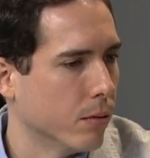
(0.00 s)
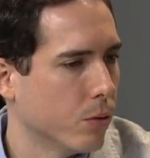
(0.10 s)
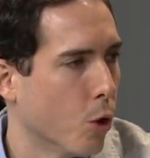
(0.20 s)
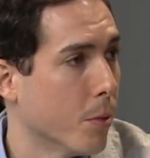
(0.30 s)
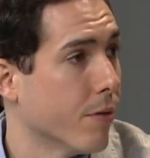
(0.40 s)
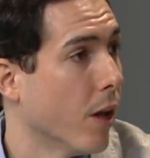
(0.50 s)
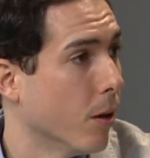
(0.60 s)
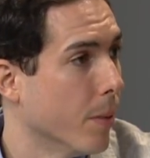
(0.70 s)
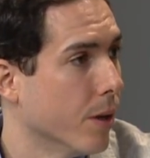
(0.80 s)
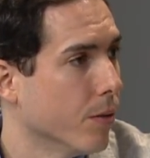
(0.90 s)
corporate
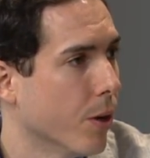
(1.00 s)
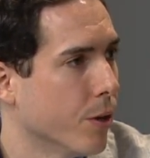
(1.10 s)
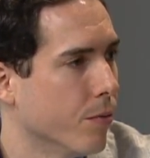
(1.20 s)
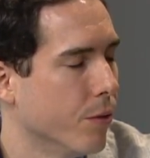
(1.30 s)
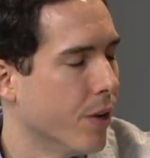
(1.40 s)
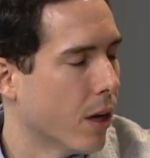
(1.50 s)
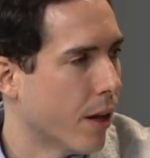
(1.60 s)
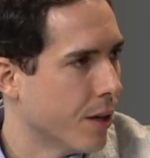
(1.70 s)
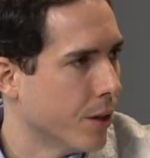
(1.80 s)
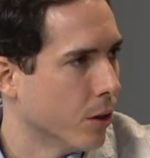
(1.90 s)
development, right? You've, you've done a lot
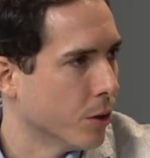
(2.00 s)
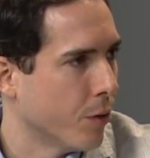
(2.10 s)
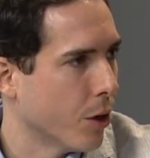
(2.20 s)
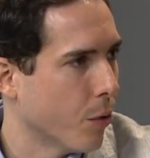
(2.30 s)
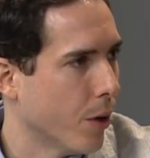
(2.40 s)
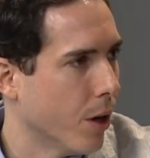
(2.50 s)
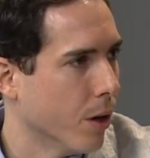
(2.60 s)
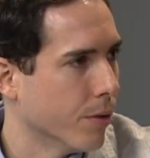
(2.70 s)
of deals over your career.